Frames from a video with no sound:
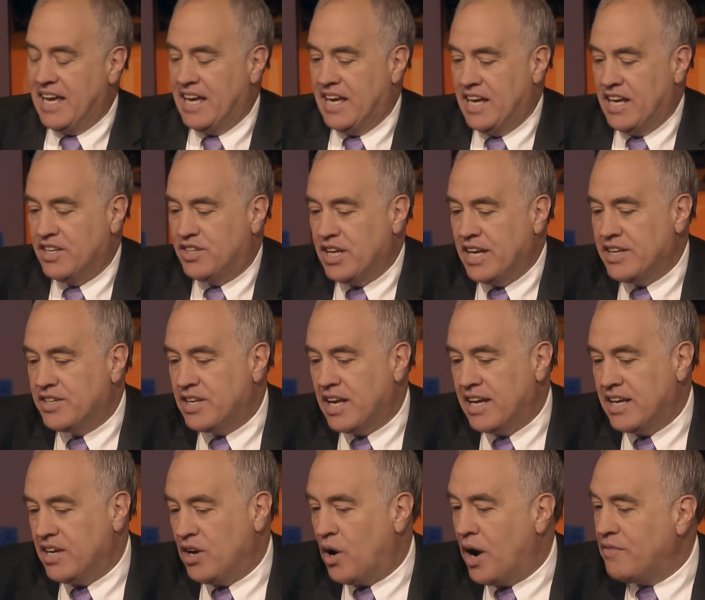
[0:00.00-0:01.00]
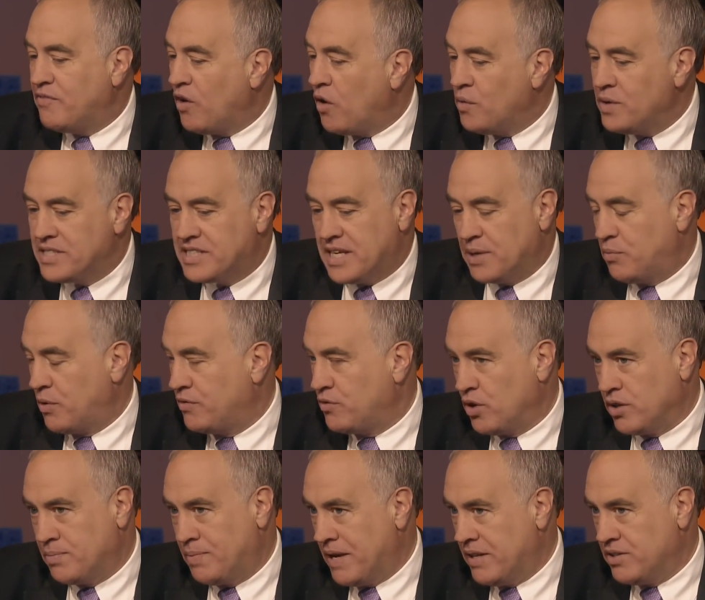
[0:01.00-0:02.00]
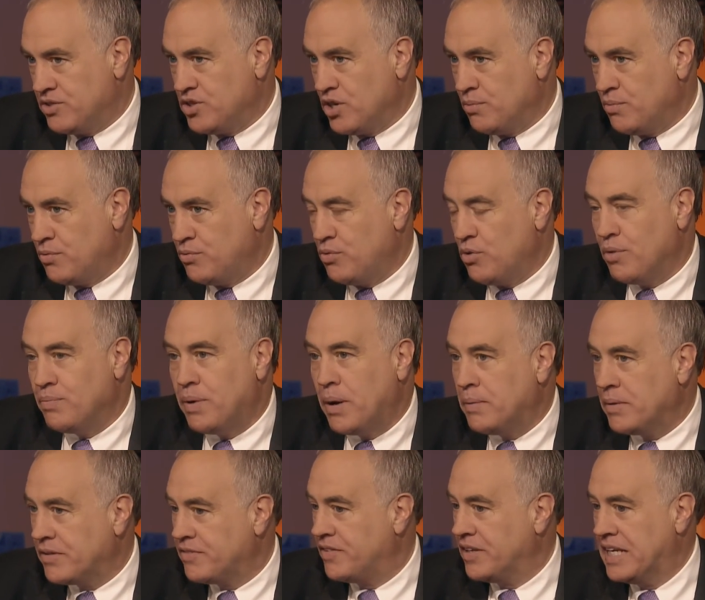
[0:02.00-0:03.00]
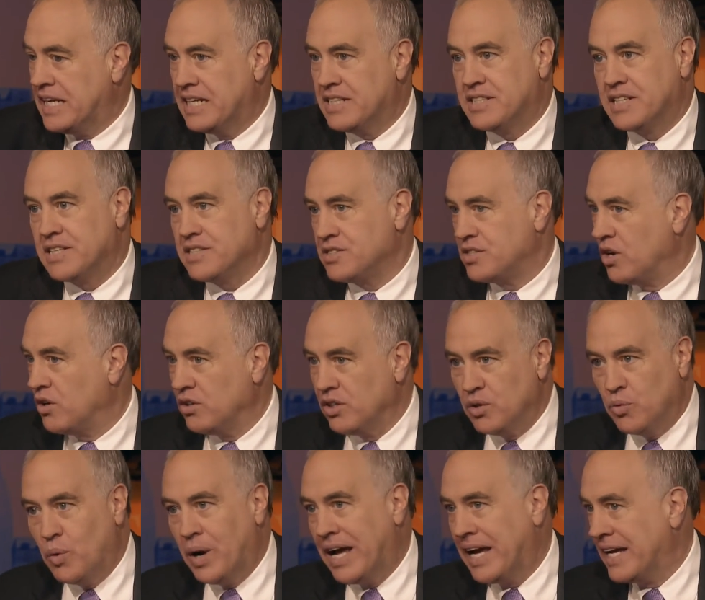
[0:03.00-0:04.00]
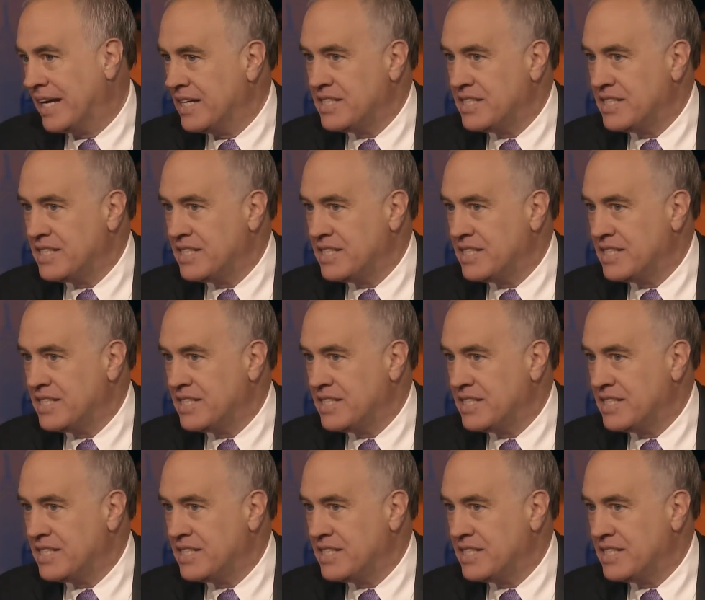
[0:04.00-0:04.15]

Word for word: it, it, you know, I've always said, we've talked about on the show before, public financing is the only way.